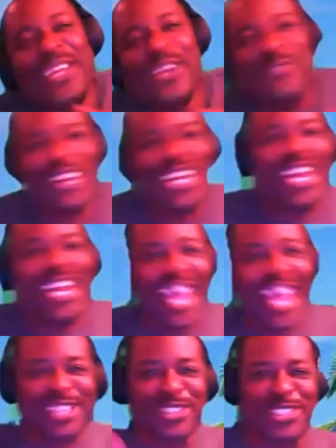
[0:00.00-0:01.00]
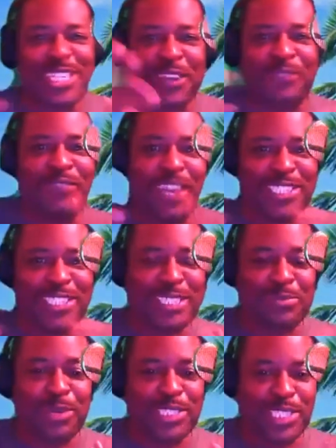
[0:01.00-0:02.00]
You forget actors and their facial
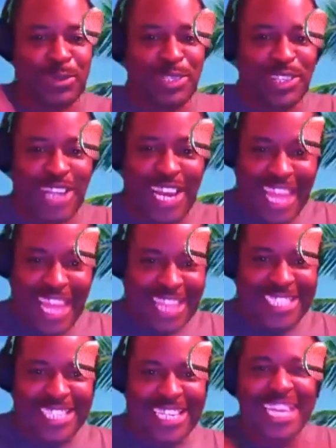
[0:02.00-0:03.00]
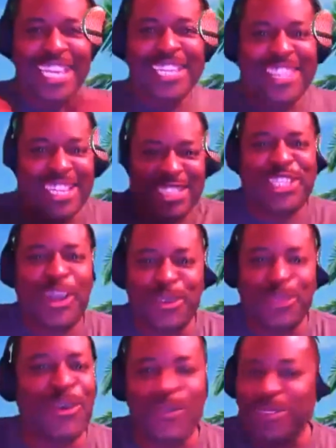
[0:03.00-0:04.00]
expressions when you're not acting. They
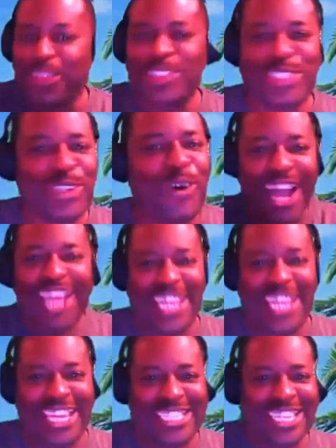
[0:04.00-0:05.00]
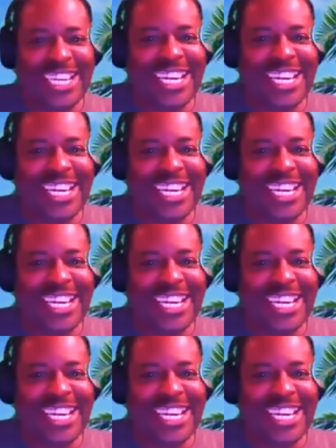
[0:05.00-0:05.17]
show, you don't, there's no hiding it.